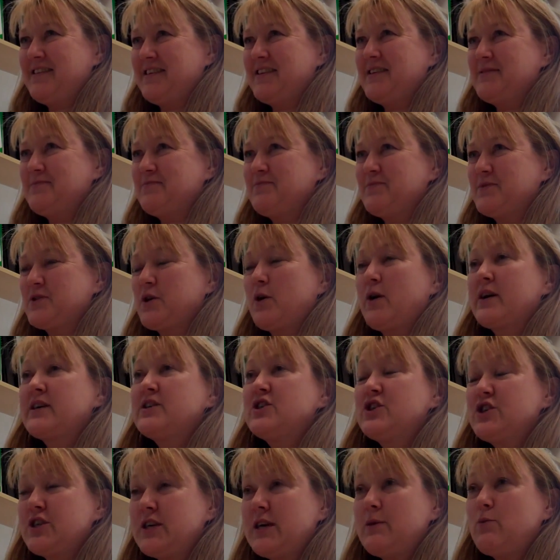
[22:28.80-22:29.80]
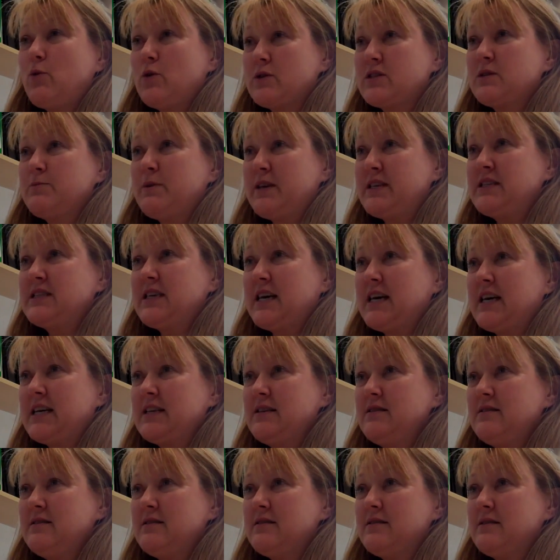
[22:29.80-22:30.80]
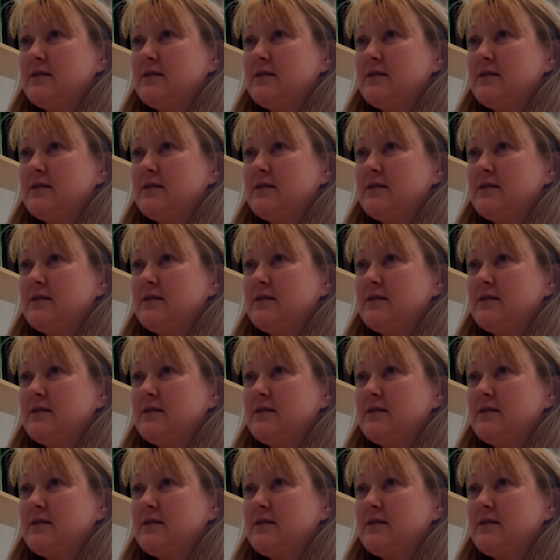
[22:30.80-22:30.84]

Yeah. So I can share what's been done.